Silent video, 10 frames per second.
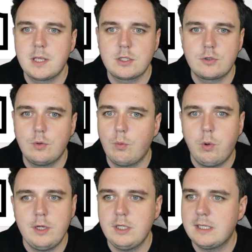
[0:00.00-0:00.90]
So
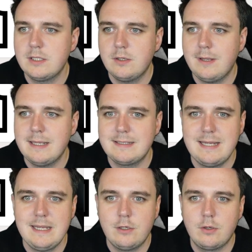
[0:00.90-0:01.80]
what you can do is
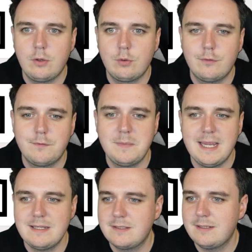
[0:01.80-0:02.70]
take your logo from
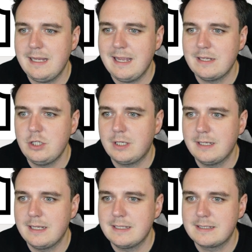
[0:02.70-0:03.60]
yesterday and you
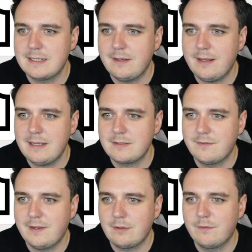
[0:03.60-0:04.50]
can insert that. So
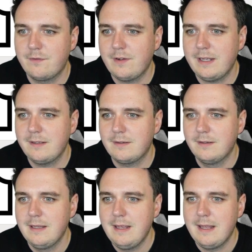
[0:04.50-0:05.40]
if I go file,
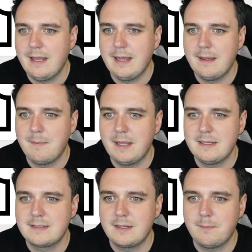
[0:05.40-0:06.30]

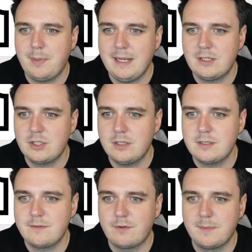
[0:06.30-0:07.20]
insert
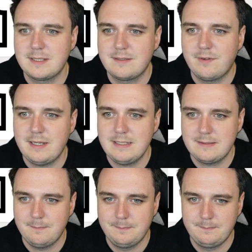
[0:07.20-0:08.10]
pictures from this device,